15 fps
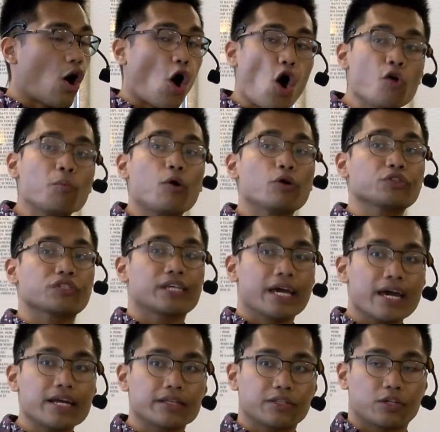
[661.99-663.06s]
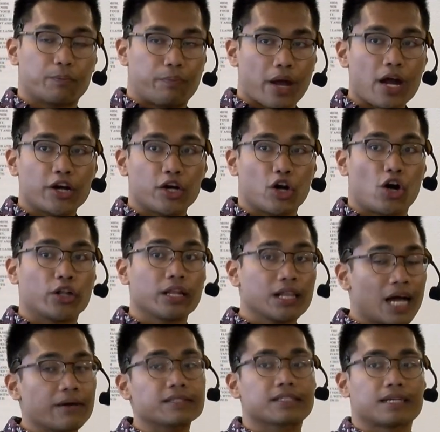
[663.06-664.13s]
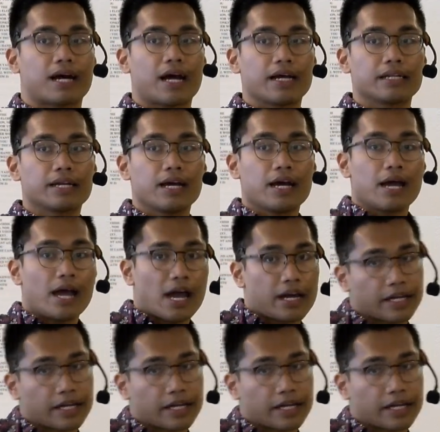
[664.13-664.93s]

almost hit the barrier on the left side, and